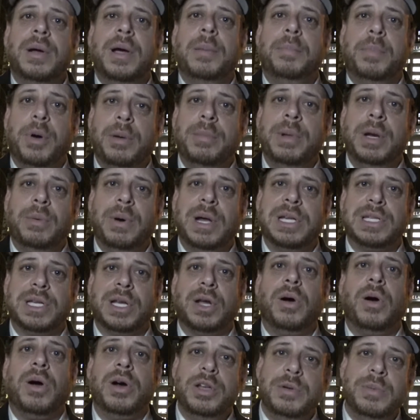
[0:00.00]
permanent
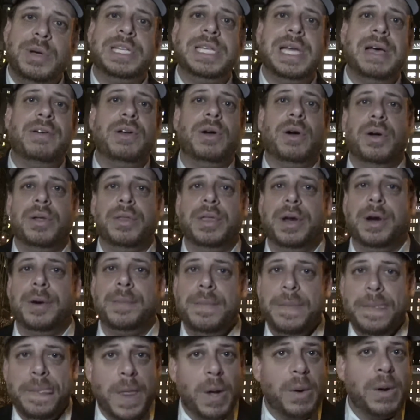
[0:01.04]
resident card. You must have it all there.
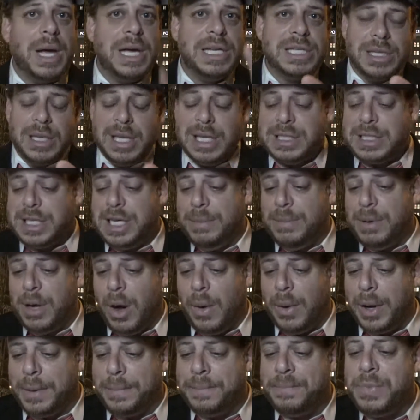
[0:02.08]
Okay, so let's keep
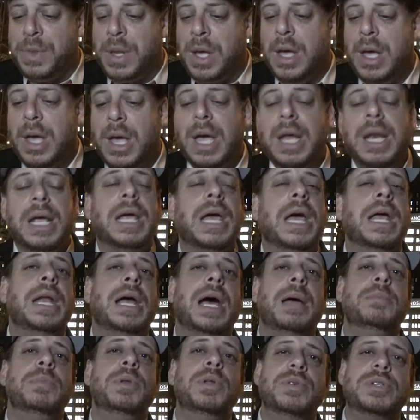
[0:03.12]
going. And again,
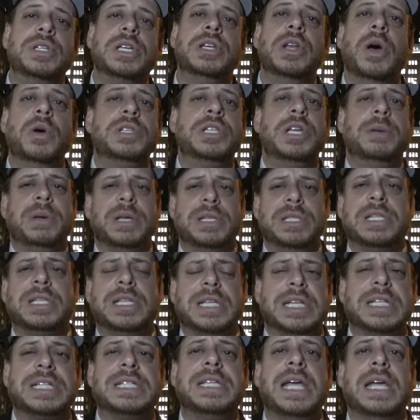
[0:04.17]
I'm losing notes here because it's
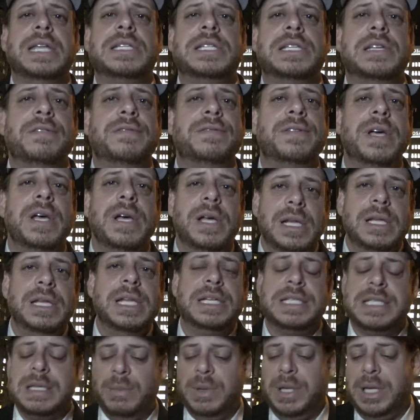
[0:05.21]
an extensive
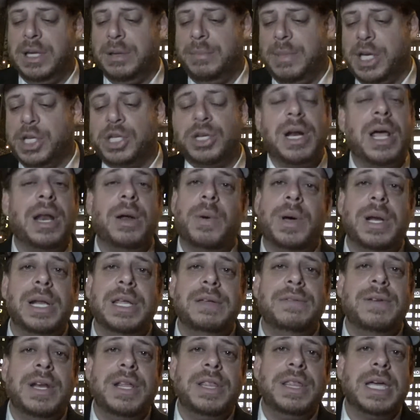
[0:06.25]
list that we need to make sure, and I don't want to
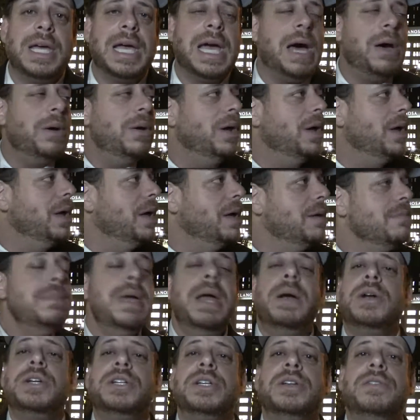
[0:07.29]
leave anything out.
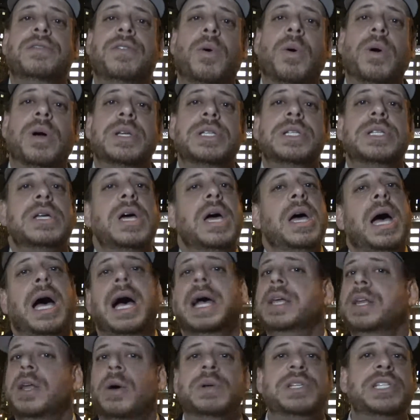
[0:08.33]
Marriage and divorce.
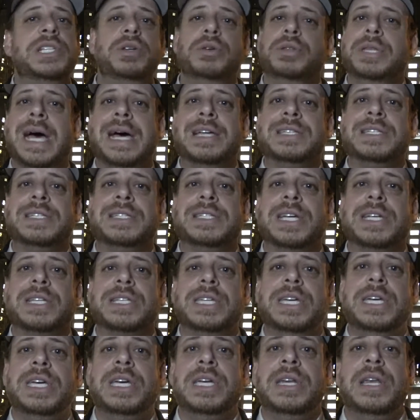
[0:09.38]
I know it's
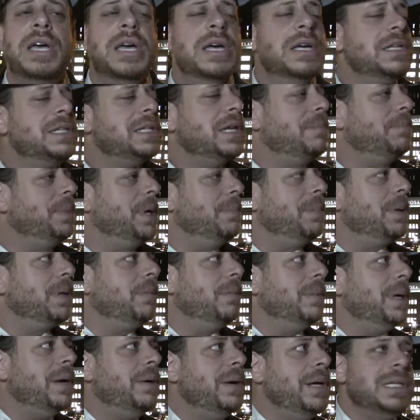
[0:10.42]
2016. Some people are
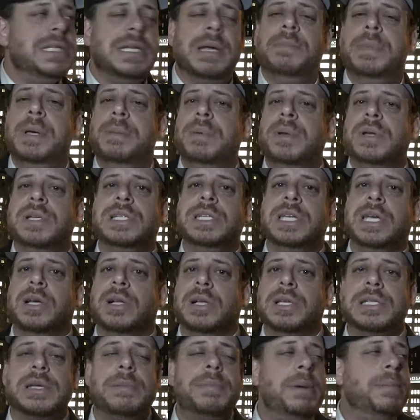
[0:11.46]
married, some people are
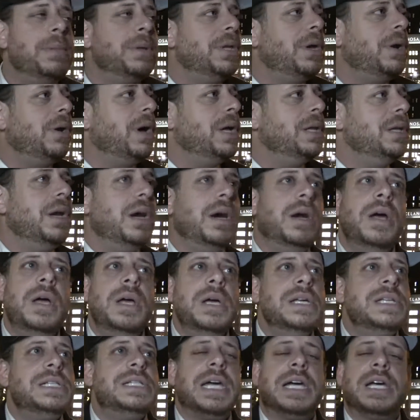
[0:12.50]
single. Some people, they're on their
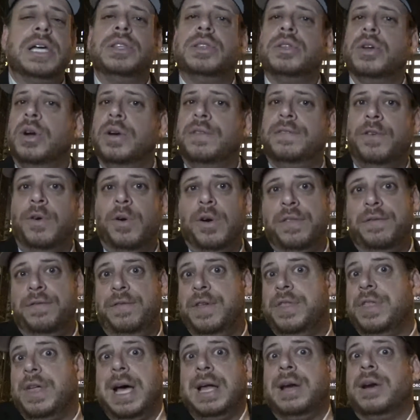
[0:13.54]
second, third, fourth,
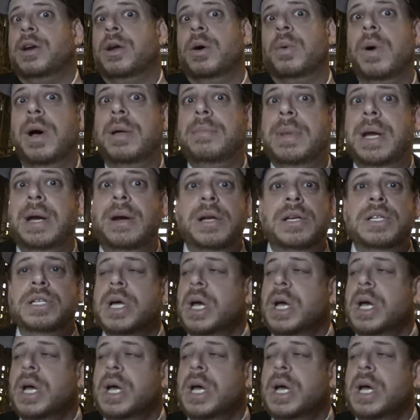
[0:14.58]
fifth, I don't know what marriage,